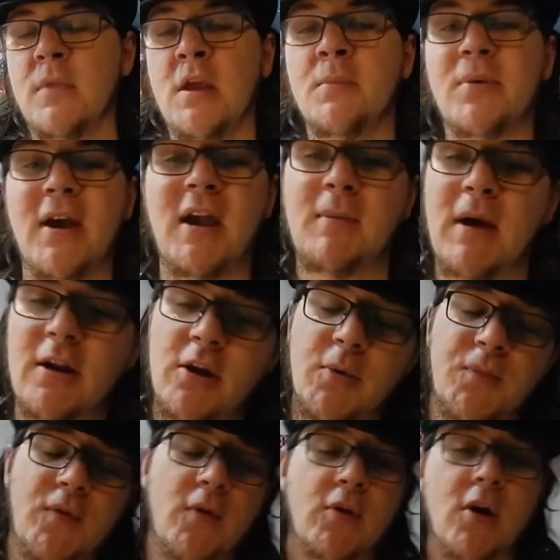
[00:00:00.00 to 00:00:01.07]
But hey, my
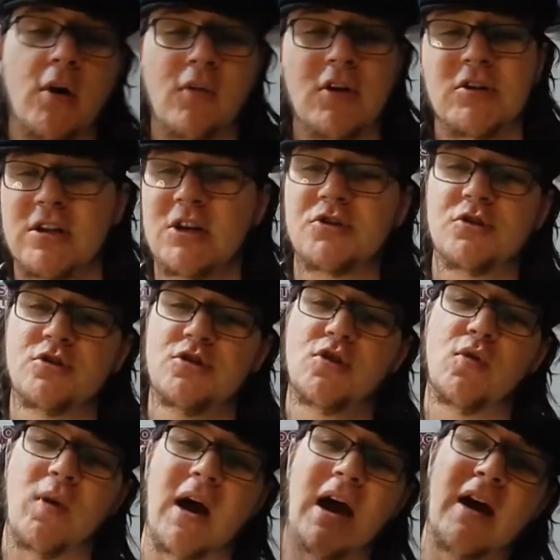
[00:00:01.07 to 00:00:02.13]
new food, congratulations,
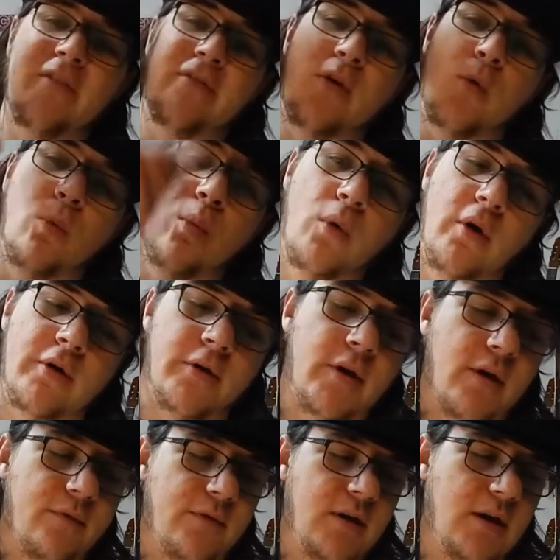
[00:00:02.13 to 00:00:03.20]
you have
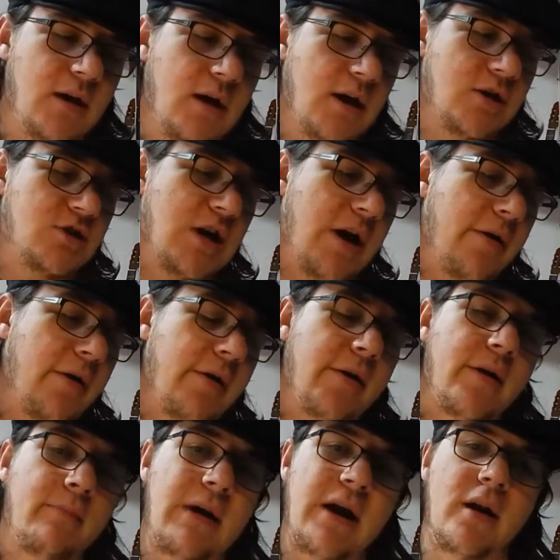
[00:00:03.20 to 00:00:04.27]
won the
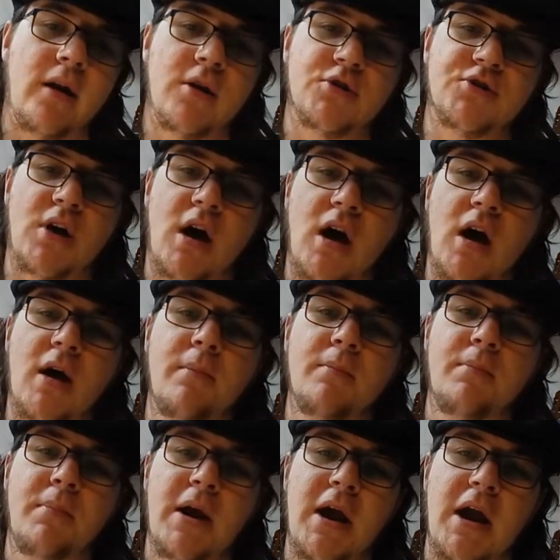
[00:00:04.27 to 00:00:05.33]
Charon Battle Star,
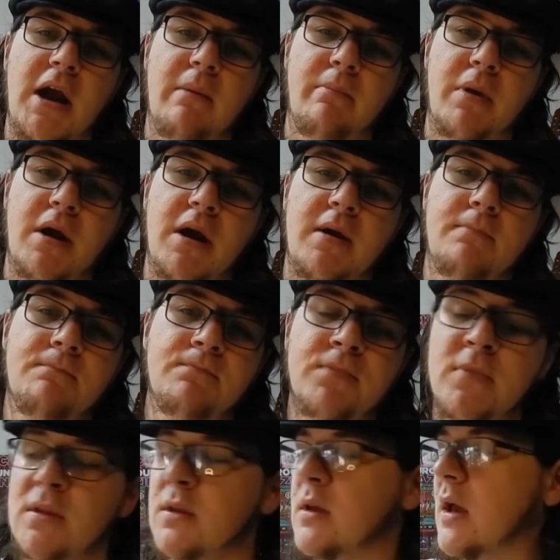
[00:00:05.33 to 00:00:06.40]
baby.
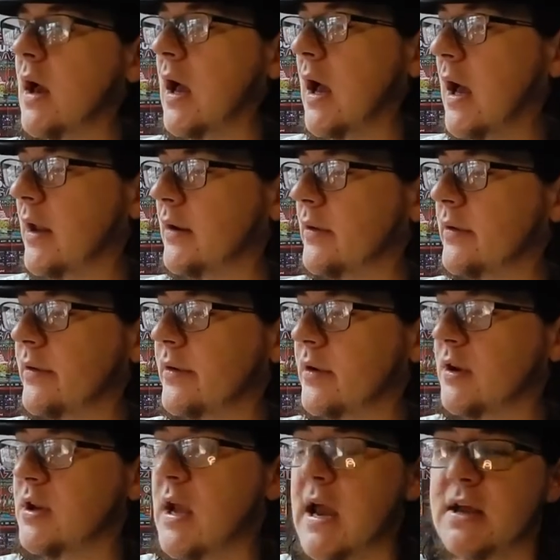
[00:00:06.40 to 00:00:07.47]
And
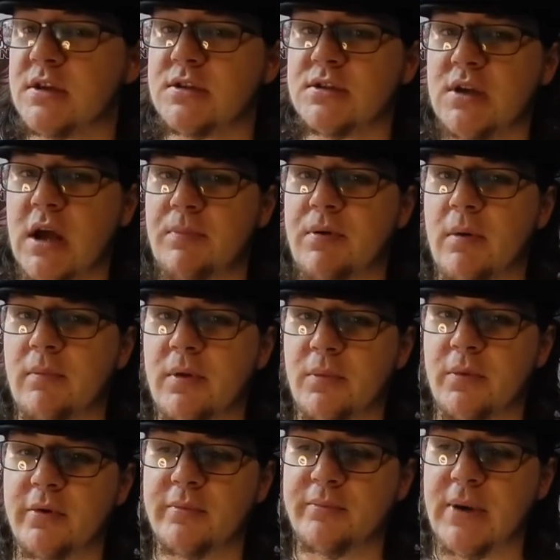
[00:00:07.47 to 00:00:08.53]
yes, I probably
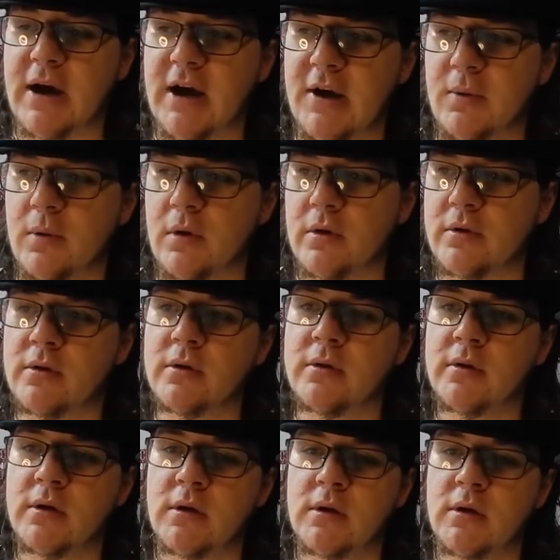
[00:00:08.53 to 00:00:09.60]
would buy one
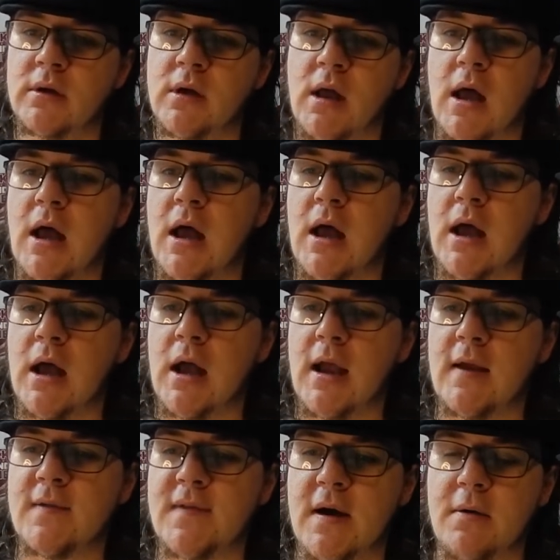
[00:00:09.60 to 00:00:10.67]

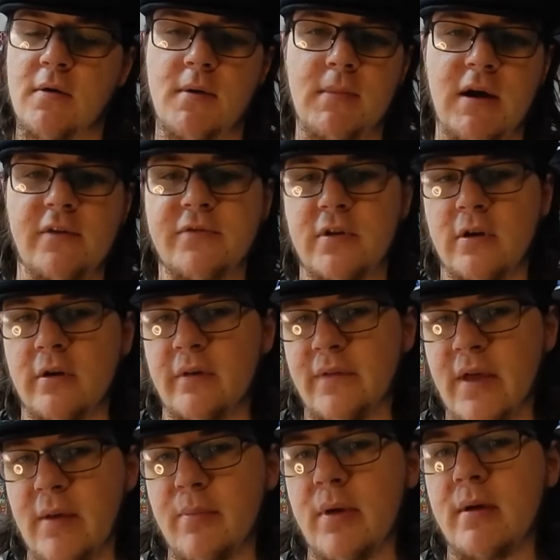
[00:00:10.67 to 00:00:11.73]
if I were a mouth to lung
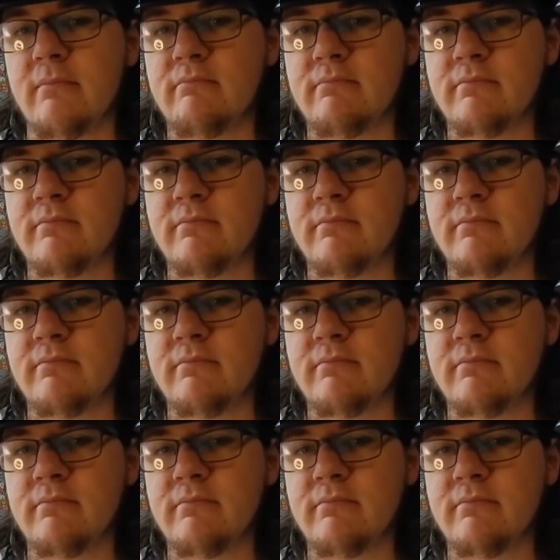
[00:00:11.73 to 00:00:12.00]
vapor.